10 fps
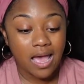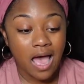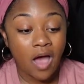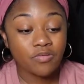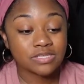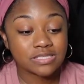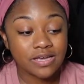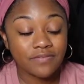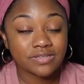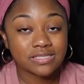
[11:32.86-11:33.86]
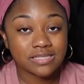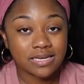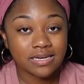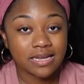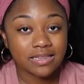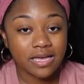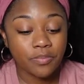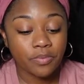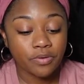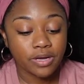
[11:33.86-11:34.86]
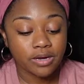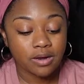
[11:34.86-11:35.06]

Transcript: I was devastated at that point.